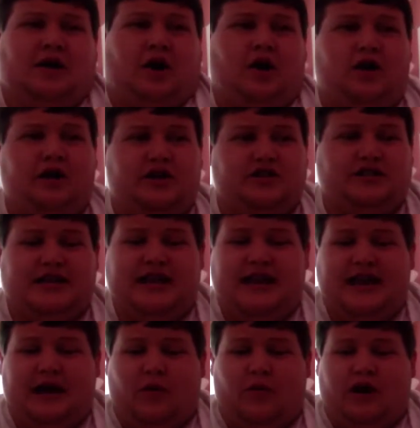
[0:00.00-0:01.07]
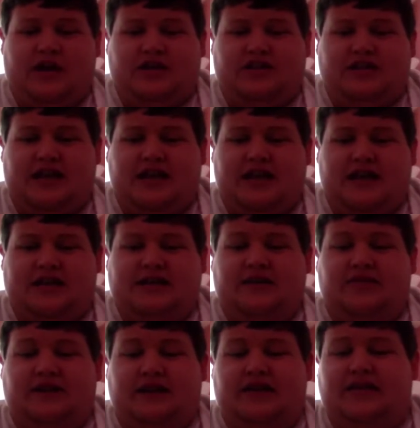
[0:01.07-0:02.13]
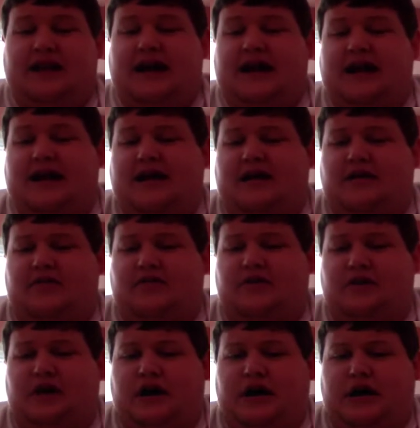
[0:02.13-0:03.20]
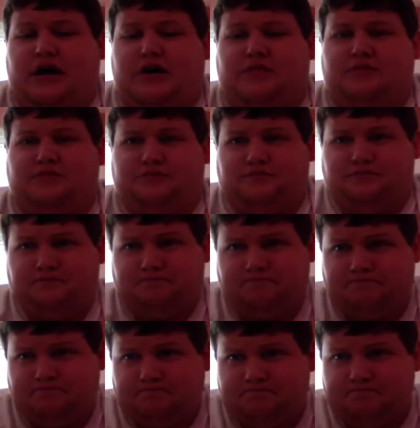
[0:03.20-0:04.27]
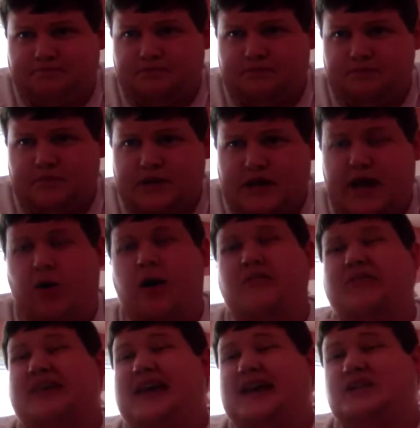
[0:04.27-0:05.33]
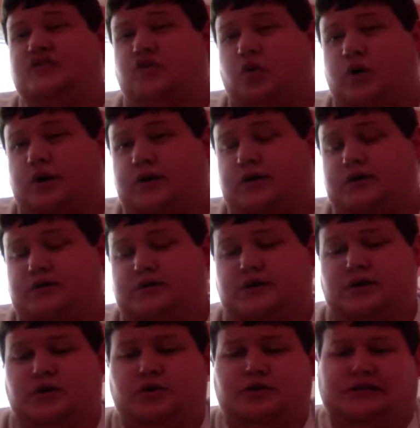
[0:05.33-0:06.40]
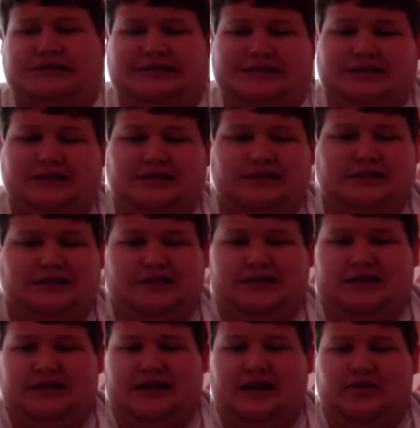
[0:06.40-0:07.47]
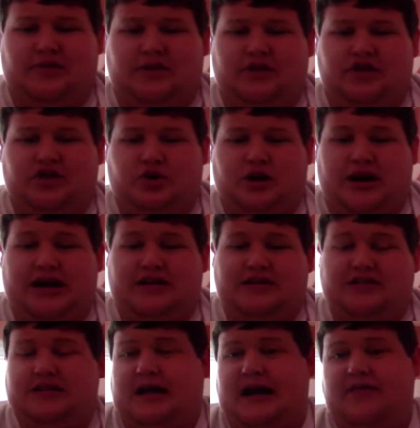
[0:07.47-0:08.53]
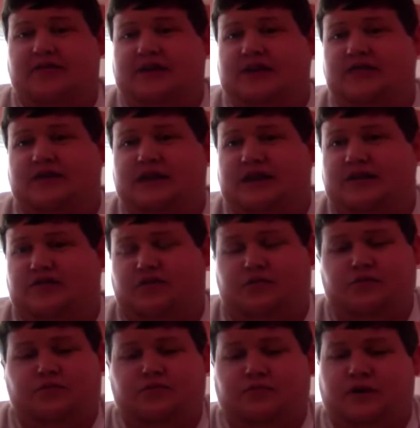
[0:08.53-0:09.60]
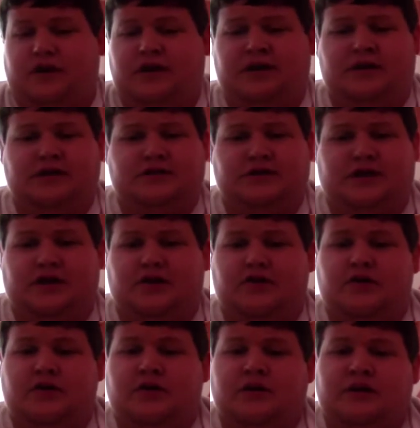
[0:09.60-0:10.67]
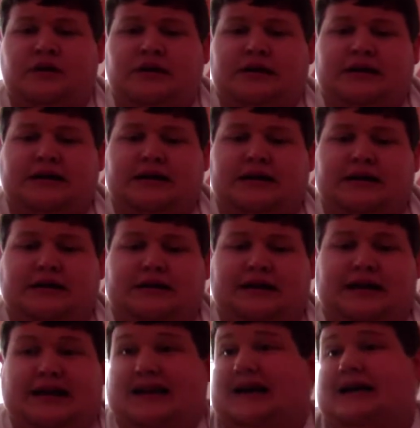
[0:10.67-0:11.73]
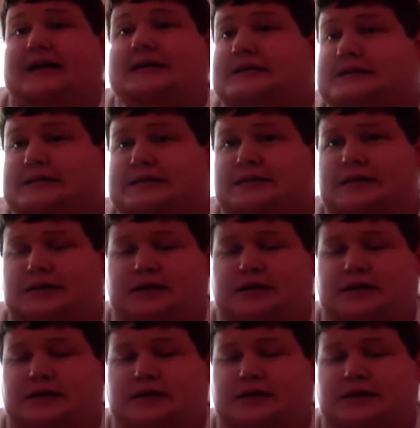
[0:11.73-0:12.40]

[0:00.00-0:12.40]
Earlier today, I watched a DVD that I have. I don't have the case for it, so can't really show it. I have the DVD from years ago, late 90s.